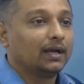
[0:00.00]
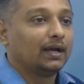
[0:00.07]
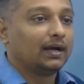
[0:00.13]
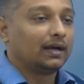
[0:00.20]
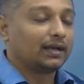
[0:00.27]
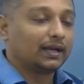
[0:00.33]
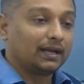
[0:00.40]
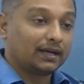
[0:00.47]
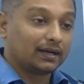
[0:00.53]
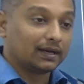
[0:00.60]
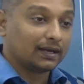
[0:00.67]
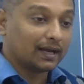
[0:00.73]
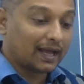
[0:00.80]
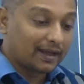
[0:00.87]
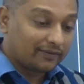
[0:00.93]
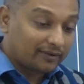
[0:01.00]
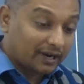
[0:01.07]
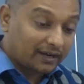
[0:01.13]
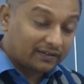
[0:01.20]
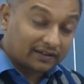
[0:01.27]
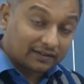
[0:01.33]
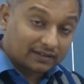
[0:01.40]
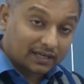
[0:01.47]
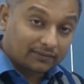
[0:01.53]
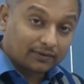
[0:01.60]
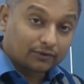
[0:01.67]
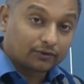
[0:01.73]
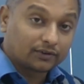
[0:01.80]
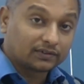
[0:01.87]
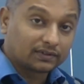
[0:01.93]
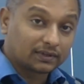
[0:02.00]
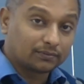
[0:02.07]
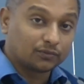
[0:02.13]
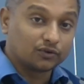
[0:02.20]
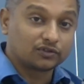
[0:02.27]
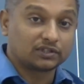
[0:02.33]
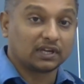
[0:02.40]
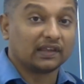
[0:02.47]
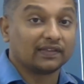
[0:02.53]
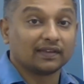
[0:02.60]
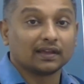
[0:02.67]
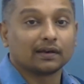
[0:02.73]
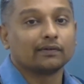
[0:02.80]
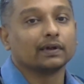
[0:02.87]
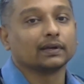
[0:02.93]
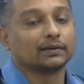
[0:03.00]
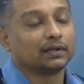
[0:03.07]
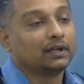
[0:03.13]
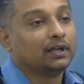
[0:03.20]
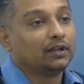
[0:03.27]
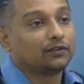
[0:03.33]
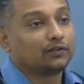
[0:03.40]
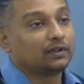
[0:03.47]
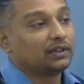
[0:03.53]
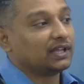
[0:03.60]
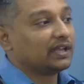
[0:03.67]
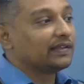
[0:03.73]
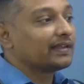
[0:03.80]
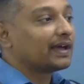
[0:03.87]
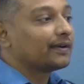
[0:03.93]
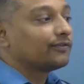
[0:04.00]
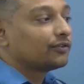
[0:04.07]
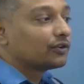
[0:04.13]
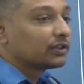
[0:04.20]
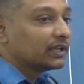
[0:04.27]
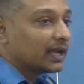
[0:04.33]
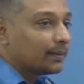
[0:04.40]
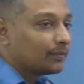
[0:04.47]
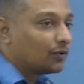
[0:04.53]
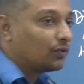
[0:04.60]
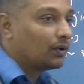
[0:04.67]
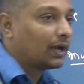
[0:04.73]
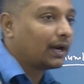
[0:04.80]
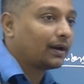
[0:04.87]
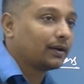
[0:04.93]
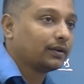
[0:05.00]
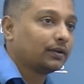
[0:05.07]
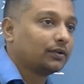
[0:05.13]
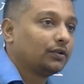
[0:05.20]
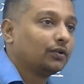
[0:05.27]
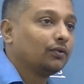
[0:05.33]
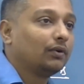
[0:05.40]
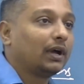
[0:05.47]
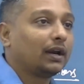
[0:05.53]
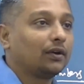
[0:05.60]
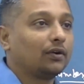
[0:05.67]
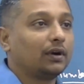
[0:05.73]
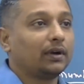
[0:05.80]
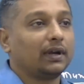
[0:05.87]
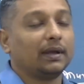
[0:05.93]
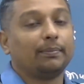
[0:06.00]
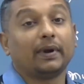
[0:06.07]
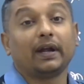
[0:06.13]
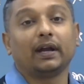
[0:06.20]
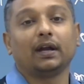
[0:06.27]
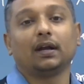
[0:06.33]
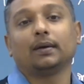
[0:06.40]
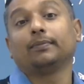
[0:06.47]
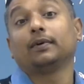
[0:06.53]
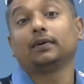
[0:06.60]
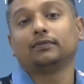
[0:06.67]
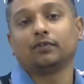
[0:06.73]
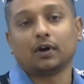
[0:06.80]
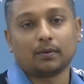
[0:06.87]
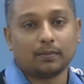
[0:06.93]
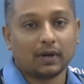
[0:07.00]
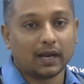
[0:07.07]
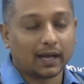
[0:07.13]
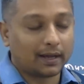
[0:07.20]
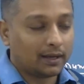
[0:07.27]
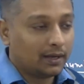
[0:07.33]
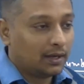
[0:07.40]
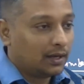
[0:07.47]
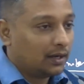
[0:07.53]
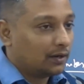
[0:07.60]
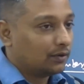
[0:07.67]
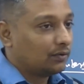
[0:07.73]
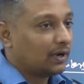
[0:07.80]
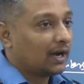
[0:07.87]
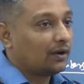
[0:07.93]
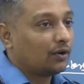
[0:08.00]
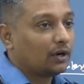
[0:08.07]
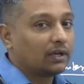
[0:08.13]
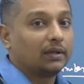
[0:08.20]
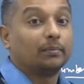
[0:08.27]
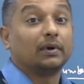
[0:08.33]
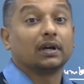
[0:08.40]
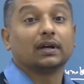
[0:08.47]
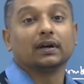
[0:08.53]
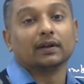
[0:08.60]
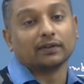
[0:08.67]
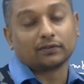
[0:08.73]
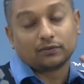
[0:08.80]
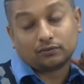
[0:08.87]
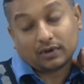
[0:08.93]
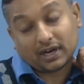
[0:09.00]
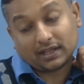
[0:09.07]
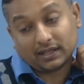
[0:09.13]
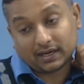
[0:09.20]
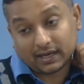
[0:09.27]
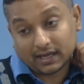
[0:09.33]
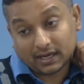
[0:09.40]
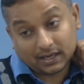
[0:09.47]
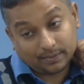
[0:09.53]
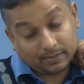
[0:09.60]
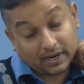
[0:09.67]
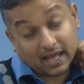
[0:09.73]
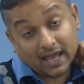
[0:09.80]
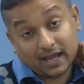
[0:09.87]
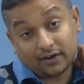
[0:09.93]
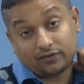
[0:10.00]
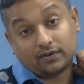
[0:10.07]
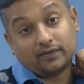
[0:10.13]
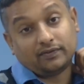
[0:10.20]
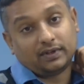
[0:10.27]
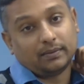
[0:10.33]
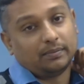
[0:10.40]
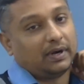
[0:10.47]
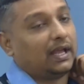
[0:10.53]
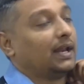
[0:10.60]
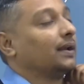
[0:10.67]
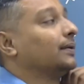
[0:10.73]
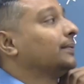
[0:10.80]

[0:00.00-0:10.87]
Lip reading: again I find such type of question most easier one. So these are for them who are not dependent upon formula, who are not the muggers, who are the real appliers of the brain.